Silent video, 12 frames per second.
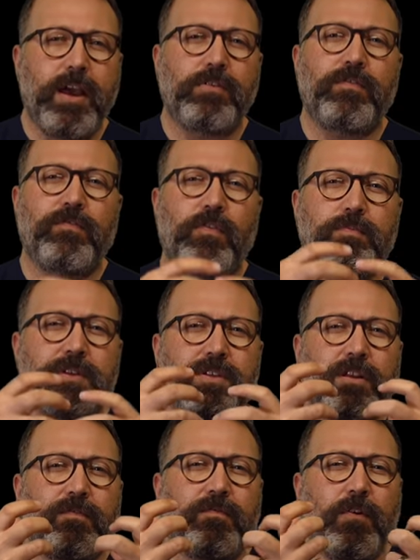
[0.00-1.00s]
out and form this
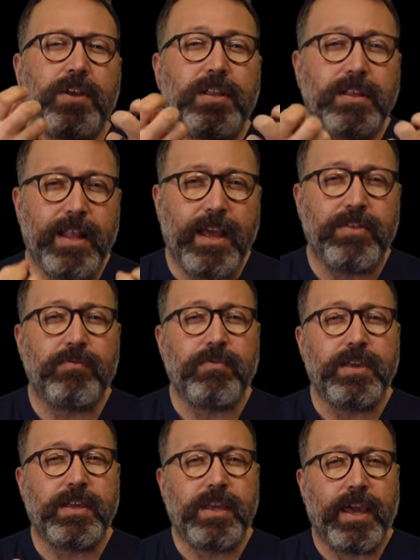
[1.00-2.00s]
kind of very
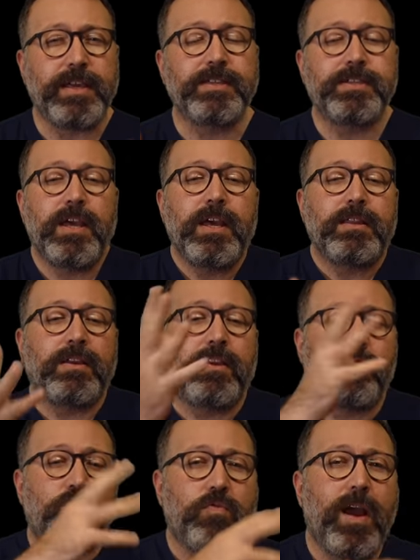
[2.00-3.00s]
leathery case that
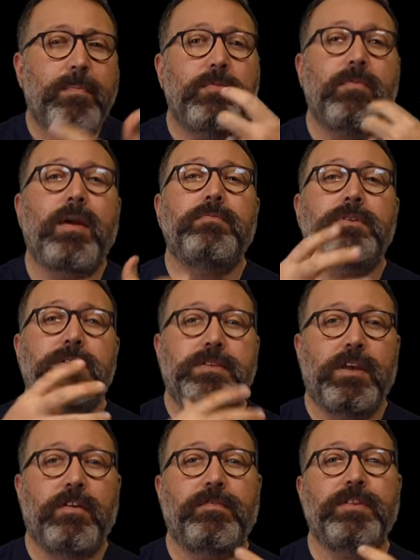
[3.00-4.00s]
can wrap around
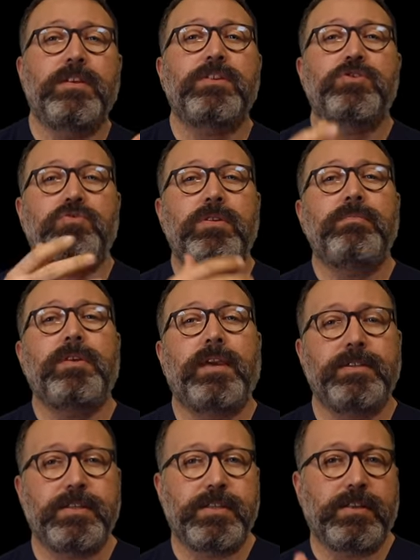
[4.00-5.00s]
itself. And in extreme
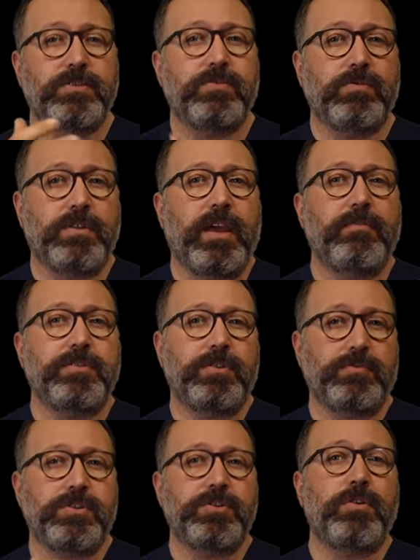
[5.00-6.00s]
cases, that's called
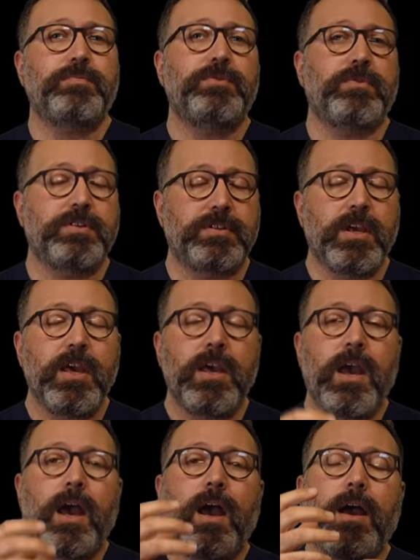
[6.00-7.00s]
keratosis obturans.
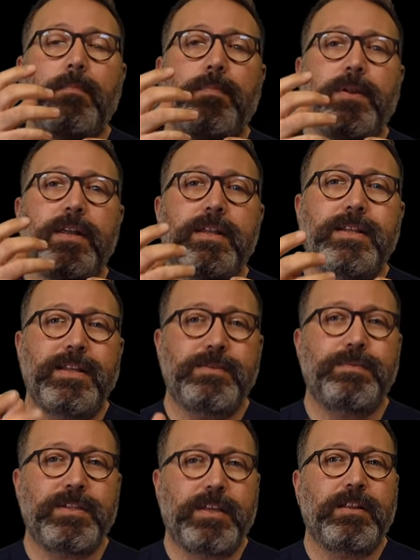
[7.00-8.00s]
But in
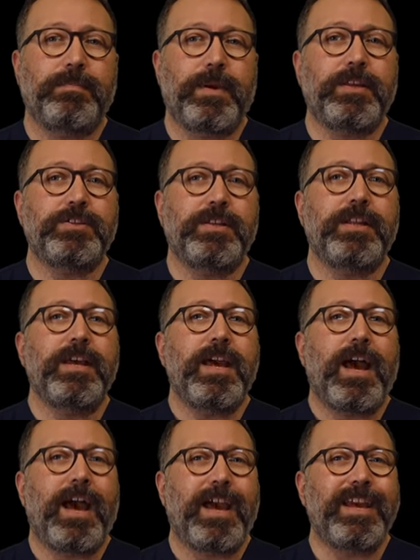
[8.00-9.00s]
this particular patient,
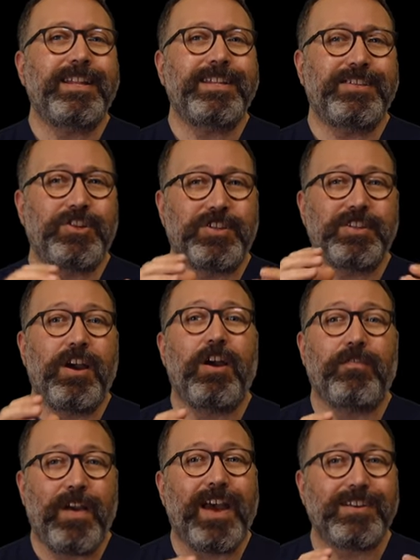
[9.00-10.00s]
it is just
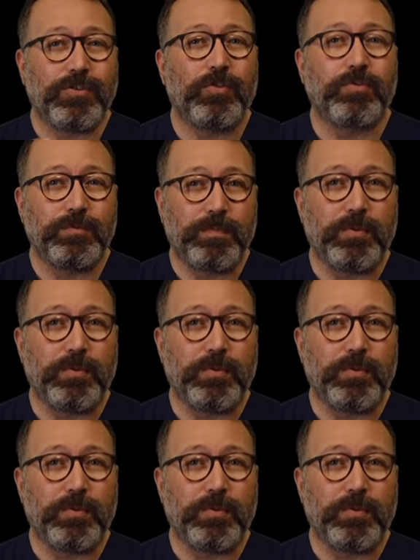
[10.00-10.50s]
tough as old